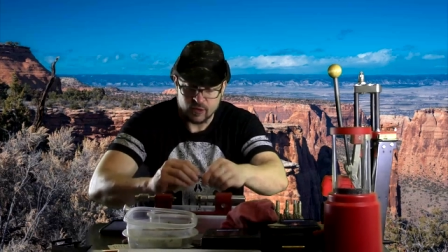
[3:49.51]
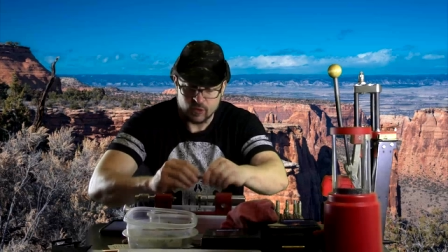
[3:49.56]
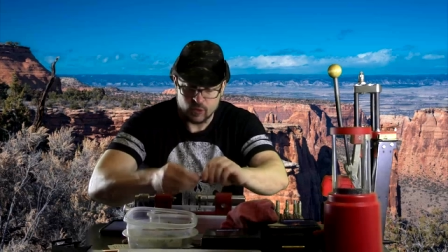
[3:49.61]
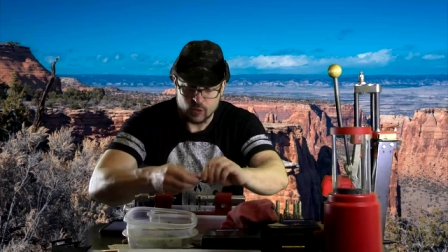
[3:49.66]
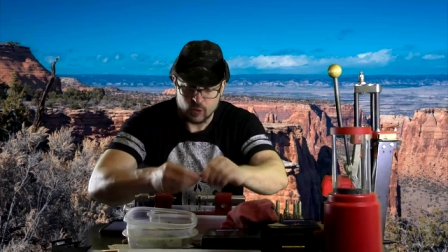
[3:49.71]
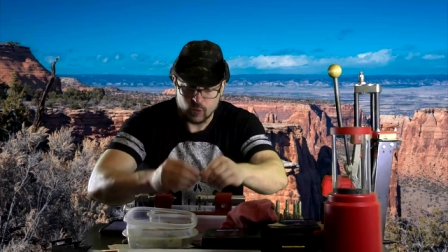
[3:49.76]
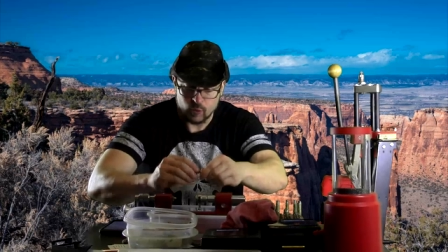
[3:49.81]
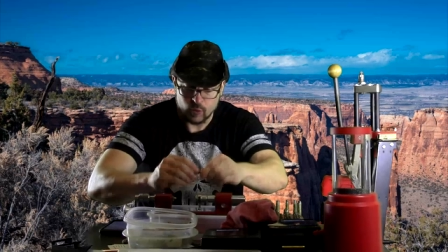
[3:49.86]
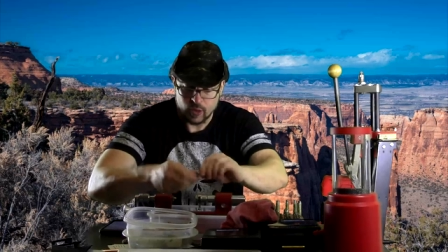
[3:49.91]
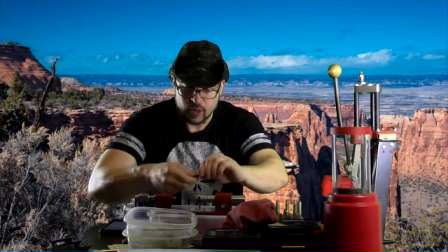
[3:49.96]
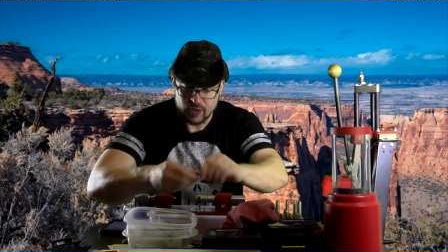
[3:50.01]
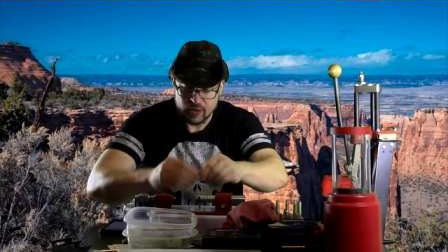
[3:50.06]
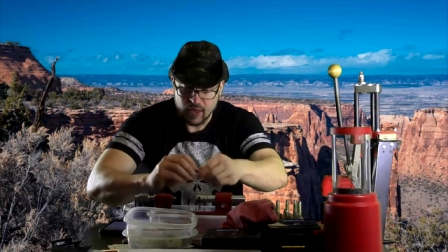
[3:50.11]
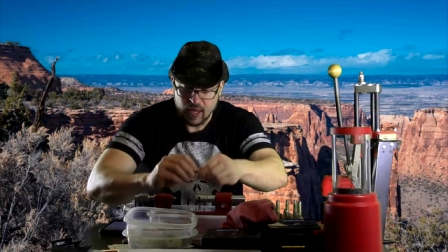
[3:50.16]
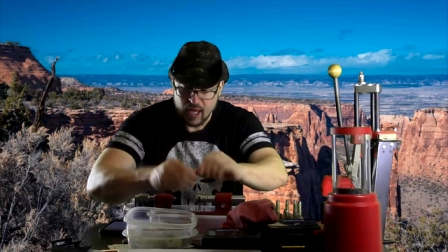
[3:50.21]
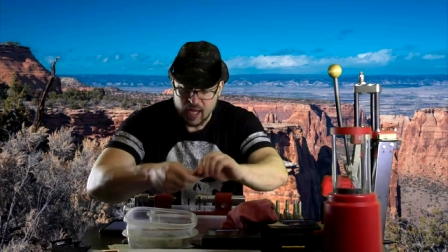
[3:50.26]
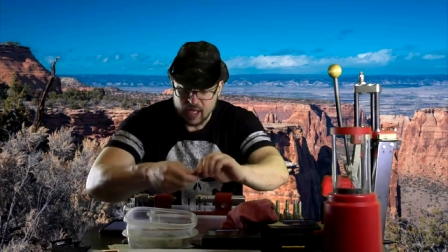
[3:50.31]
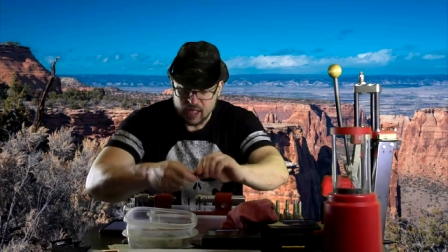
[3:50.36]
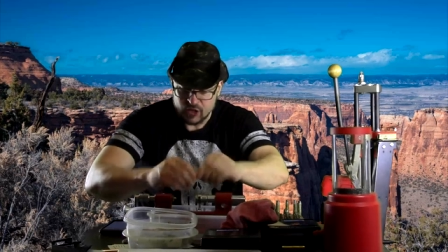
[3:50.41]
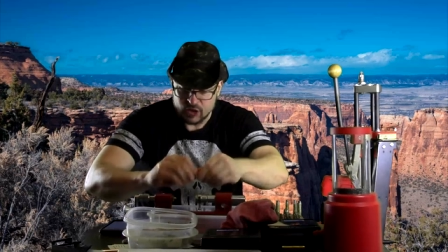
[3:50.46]
do
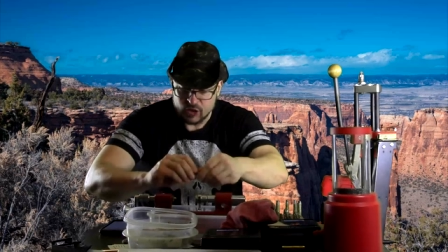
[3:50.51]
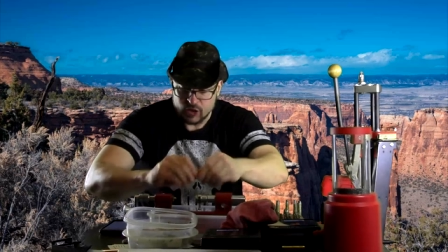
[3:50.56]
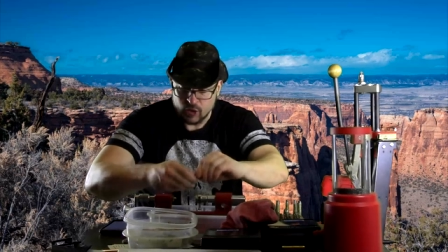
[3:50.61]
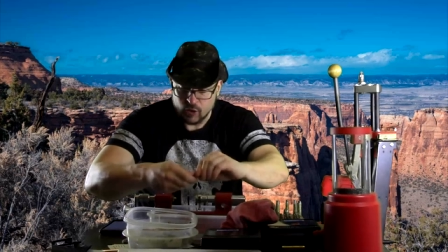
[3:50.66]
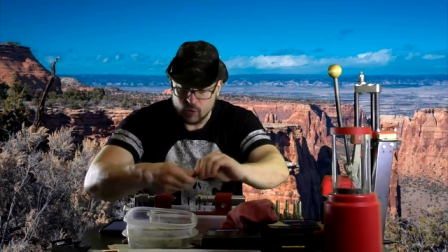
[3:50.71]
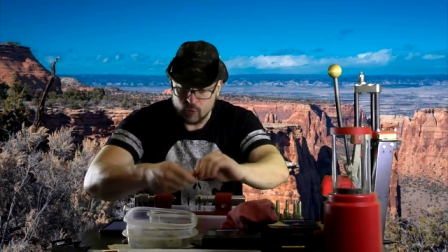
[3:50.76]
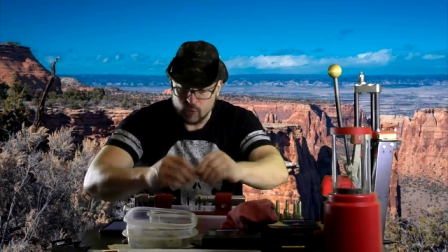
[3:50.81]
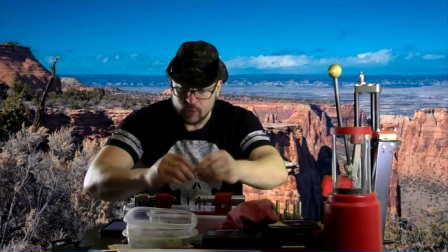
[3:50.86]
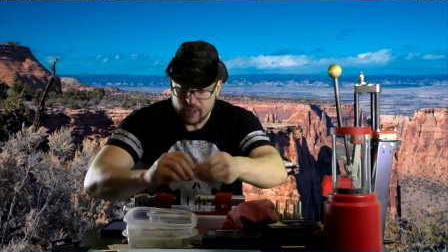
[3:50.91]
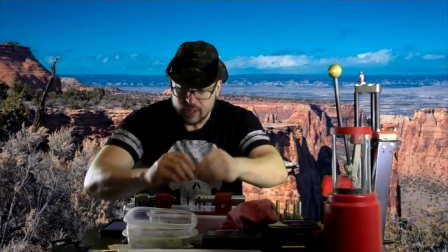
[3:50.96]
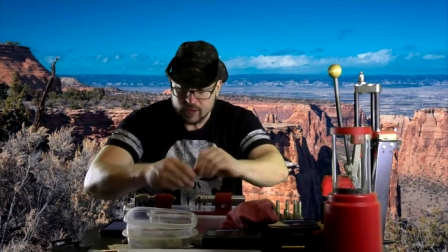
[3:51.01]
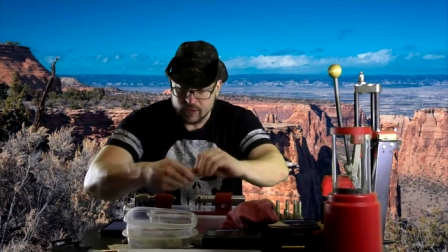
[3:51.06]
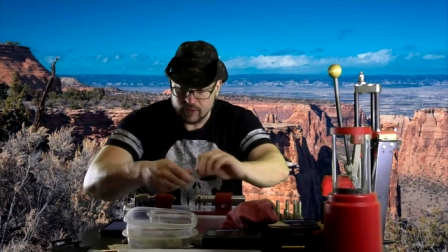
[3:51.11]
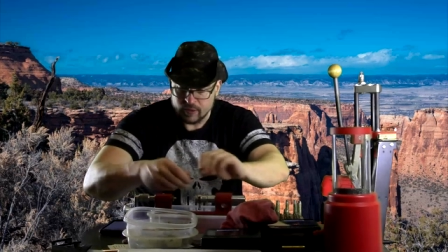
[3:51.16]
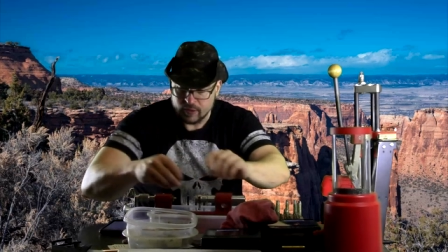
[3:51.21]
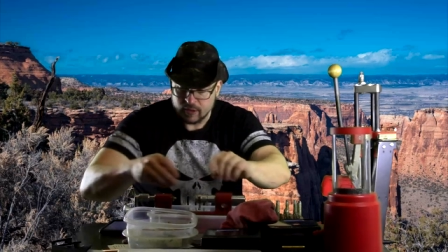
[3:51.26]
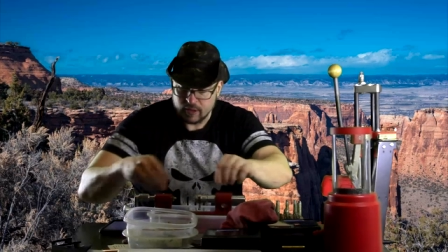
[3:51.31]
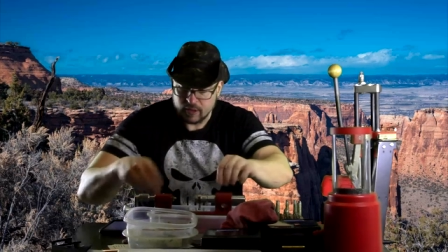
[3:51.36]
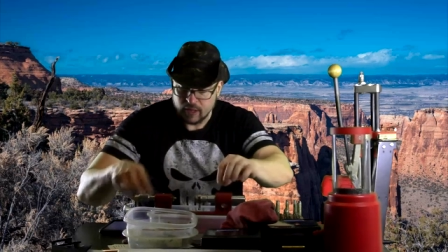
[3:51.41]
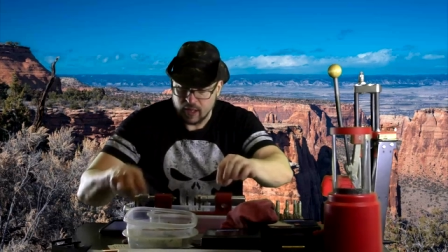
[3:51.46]
with Joe
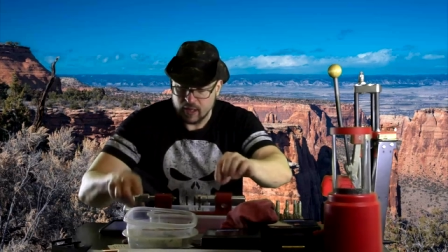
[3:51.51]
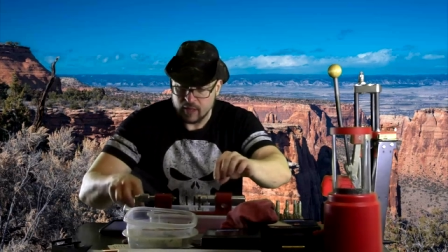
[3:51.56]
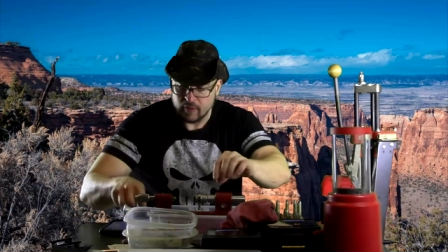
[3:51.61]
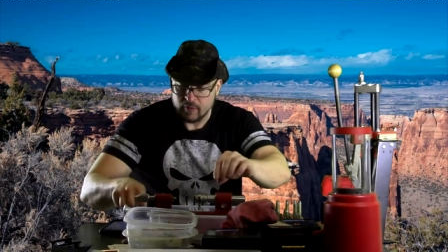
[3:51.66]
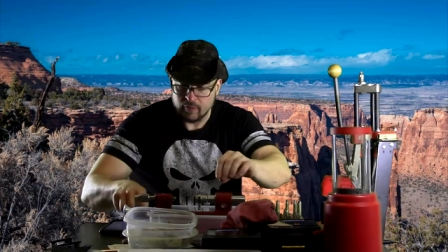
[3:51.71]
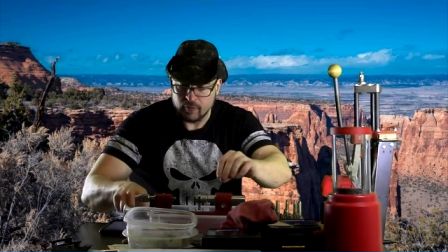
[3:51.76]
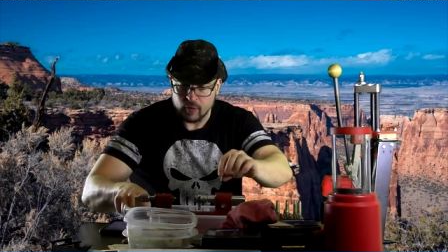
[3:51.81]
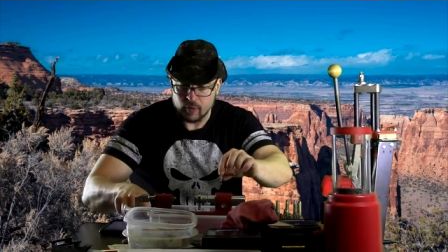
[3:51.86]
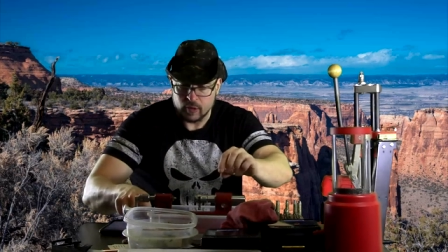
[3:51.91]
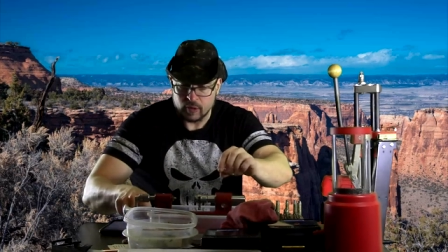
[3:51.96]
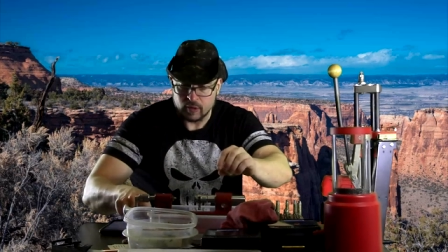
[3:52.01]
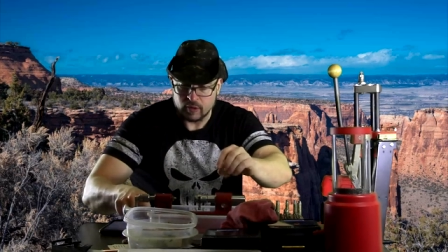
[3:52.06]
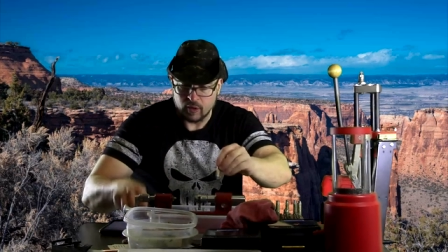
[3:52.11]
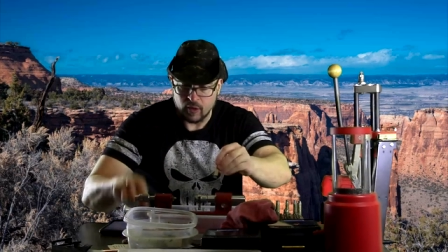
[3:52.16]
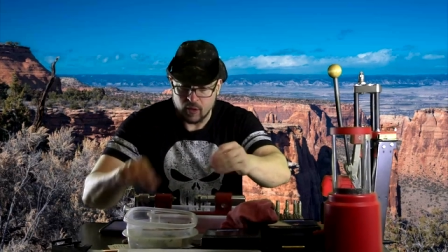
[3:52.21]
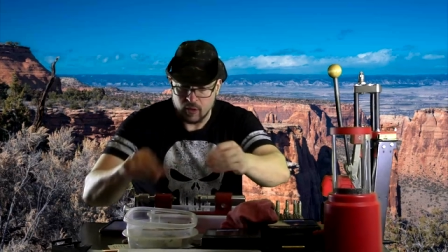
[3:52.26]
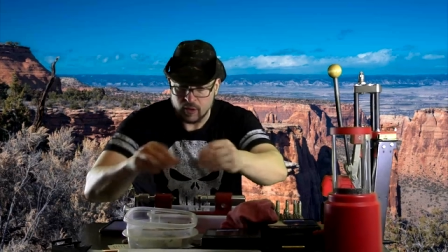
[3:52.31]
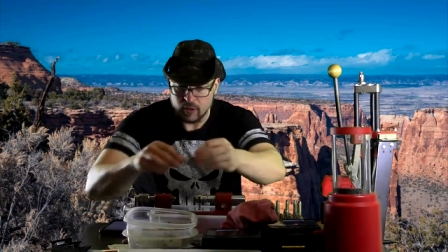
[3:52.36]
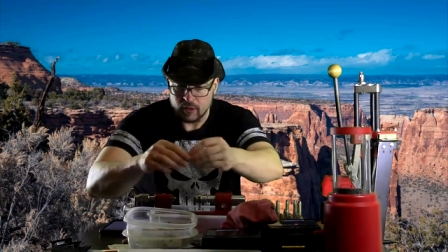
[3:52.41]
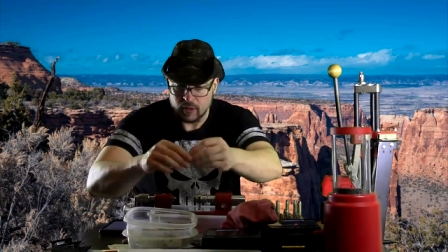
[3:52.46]
Weider's kind of focus
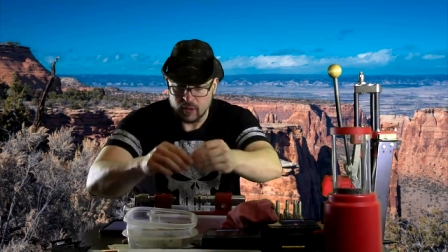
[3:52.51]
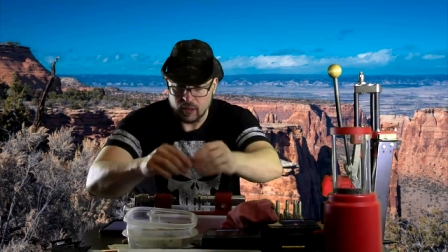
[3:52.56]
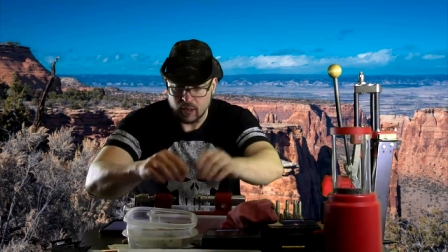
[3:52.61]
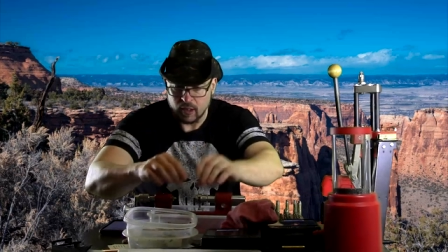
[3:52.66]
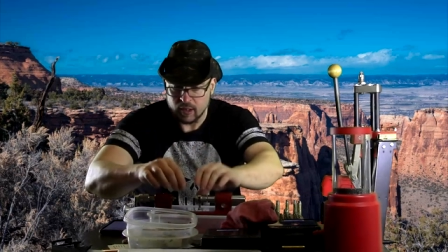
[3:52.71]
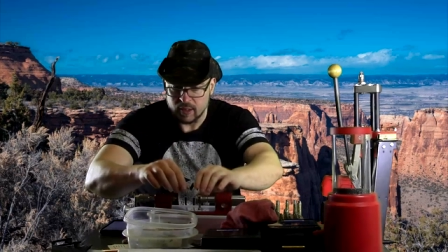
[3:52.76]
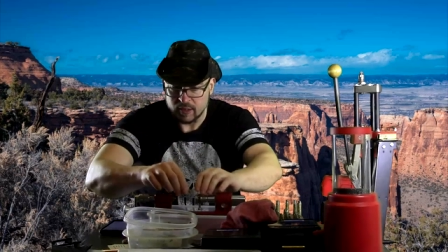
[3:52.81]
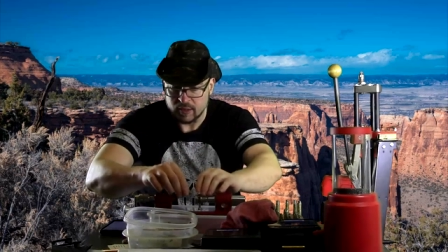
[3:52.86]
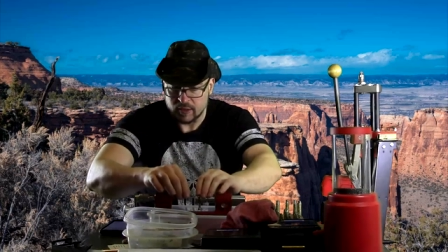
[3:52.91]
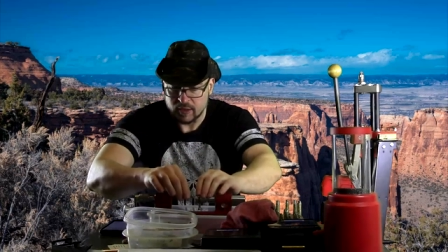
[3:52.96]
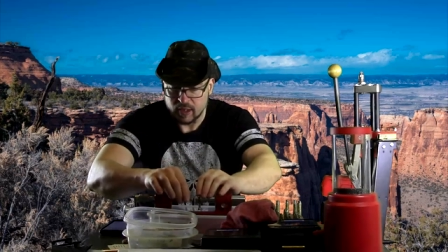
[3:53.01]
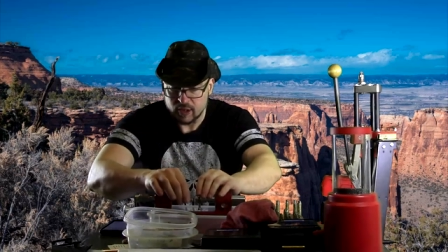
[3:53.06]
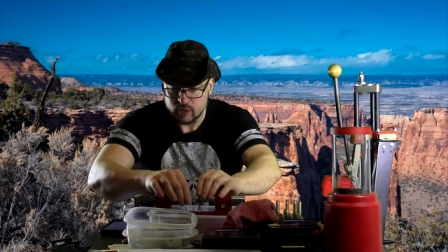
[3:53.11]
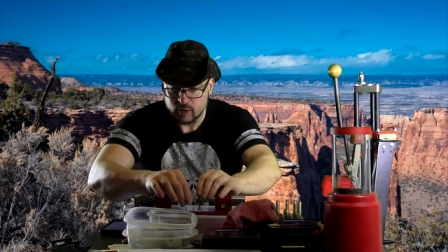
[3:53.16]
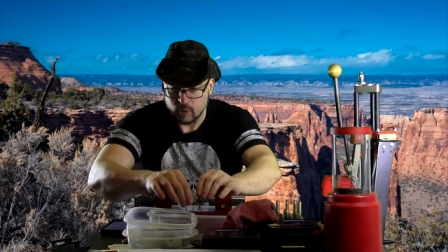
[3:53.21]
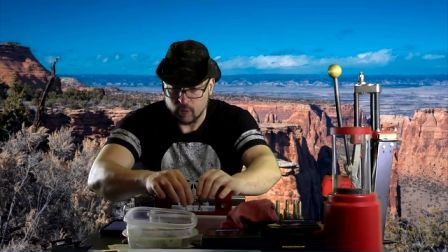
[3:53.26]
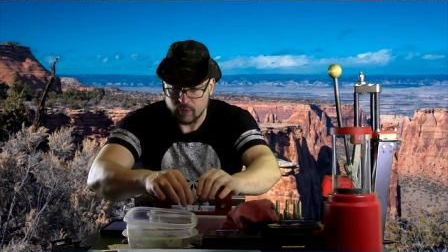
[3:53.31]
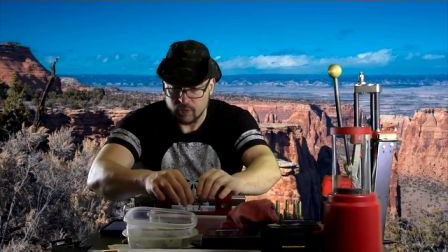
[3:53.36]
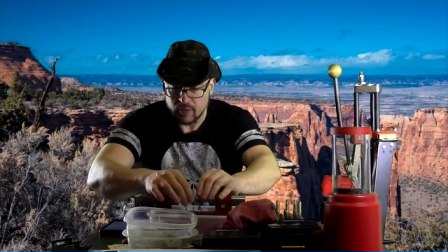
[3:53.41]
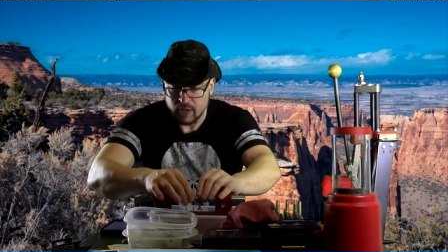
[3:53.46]
on uh, his
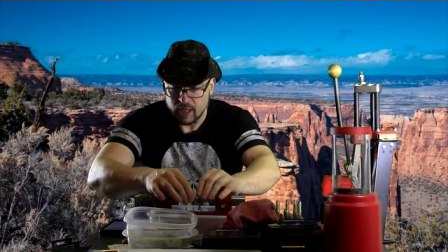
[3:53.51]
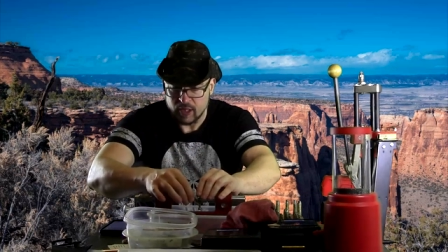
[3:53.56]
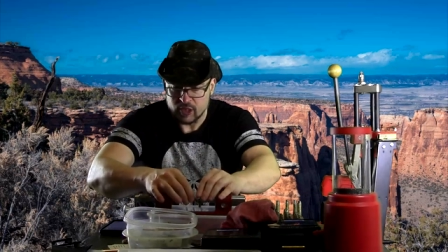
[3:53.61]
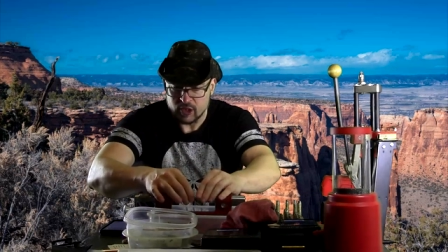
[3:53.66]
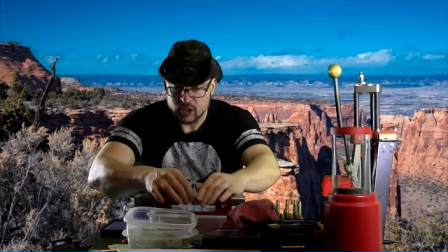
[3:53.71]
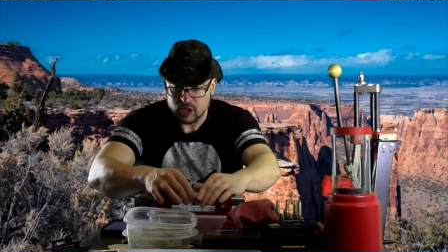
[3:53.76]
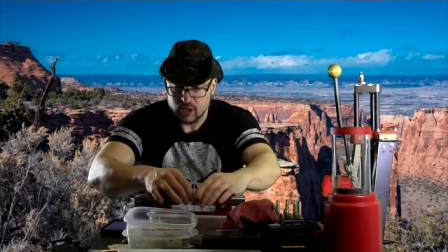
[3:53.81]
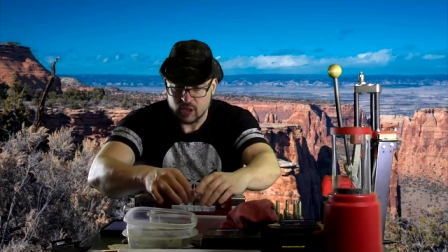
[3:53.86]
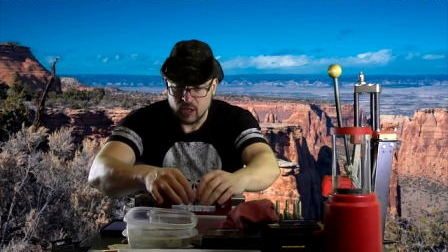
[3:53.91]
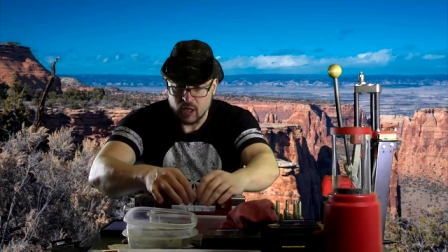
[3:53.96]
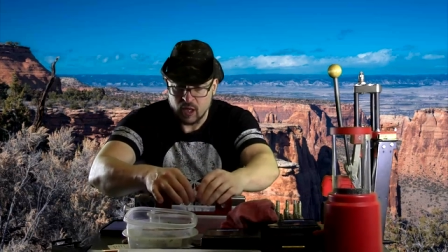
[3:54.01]
sexual fetish